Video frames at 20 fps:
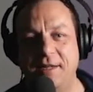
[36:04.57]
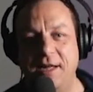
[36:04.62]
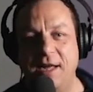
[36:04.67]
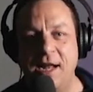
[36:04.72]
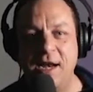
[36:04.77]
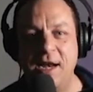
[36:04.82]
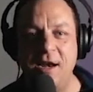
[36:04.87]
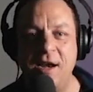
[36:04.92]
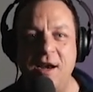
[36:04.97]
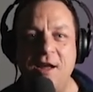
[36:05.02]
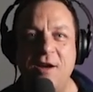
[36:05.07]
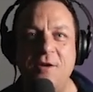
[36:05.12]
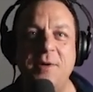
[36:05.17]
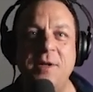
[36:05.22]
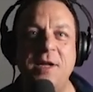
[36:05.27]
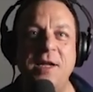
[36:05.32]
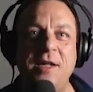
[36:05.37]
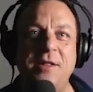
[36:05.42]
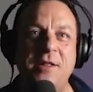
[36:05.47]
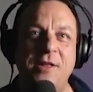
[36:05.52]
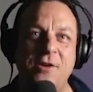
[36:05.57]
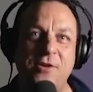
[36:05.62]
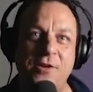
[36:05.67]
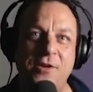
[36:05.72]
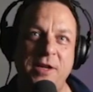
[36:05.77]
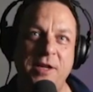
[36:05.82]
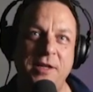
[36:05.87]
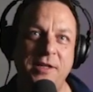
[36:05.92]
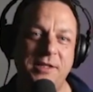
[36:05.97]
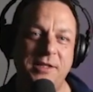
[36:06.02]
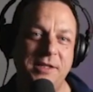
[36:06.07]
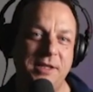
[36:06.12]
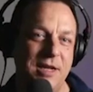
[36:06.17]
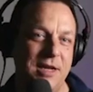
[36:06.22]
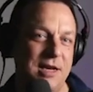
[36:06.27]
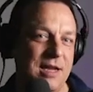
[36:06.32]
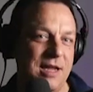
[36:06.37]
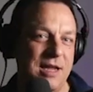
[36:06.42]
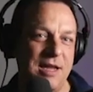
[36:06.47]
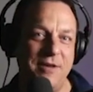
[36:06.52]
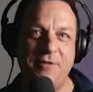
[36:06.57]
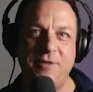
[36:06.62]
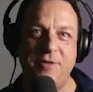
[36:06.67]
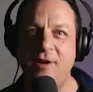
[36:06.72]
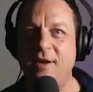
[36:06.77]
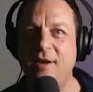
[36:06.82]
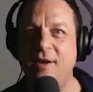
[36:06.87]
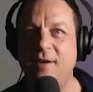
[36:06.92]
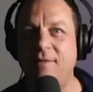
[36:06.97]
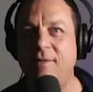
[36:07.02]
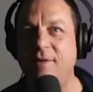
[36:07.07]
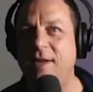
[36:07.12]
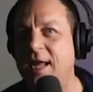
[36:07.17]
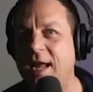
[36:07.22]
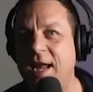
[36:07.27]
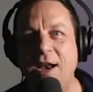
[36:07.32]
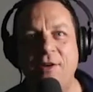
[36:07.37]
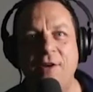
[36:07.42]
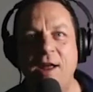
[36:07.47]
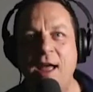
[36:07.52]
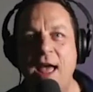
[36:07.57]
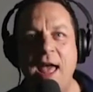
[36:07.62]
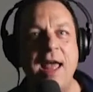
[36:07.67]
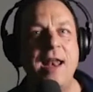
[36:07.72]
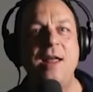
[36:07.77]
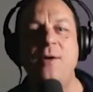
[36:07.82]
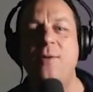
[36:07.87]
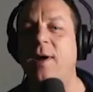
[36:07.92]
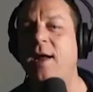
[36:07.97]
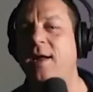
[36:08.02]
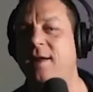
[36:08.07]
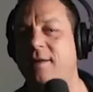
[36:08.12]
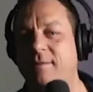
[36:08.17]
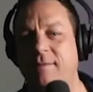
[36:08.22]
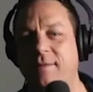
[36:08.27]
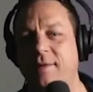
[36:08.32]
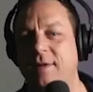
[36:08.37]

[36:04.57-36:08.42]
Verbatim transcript: and nobody in the audience could even hear it anyway.